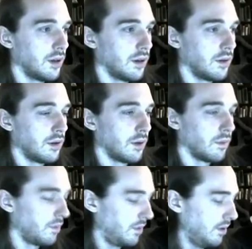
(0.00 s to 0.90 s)
the
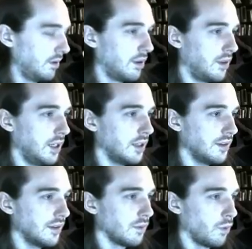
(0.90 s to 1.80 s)
thing
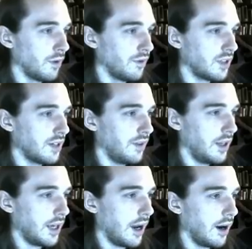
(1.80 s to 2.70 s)
is with stuff
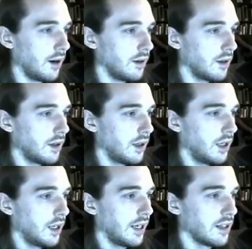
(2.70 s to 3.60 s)
like hair,
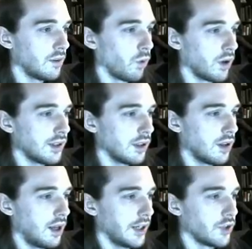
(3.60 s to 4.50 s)
it works a
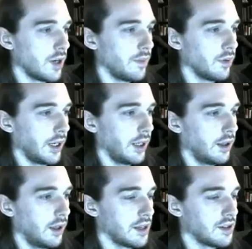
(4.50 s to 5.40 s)
lot like drapery.
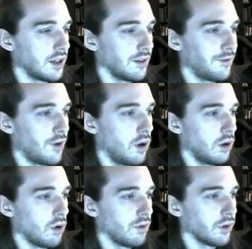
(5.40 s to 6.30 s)
It's going to fall
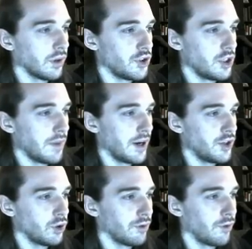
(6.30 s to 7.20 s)
over a
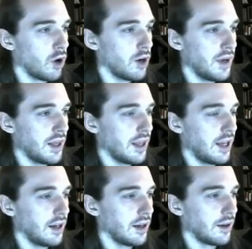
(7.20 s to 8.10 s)
geometrical form, and
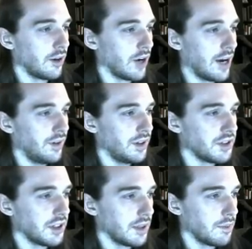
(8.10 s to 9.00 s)
then gravity is
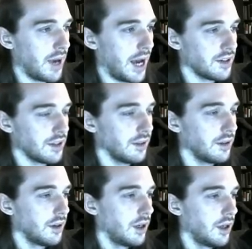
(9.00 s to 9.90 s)
going to impact it.
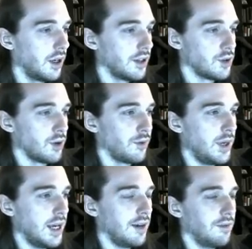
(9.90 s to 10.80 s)
So if
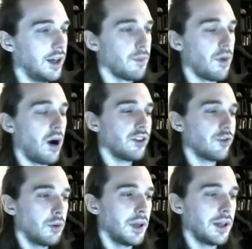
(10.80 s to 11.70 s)
we have like a box
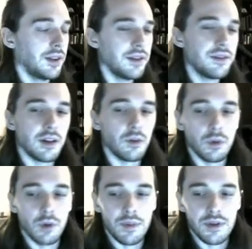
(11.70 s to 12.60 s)
form like this that would
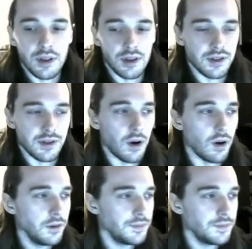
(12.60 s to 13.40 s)
represent the skull,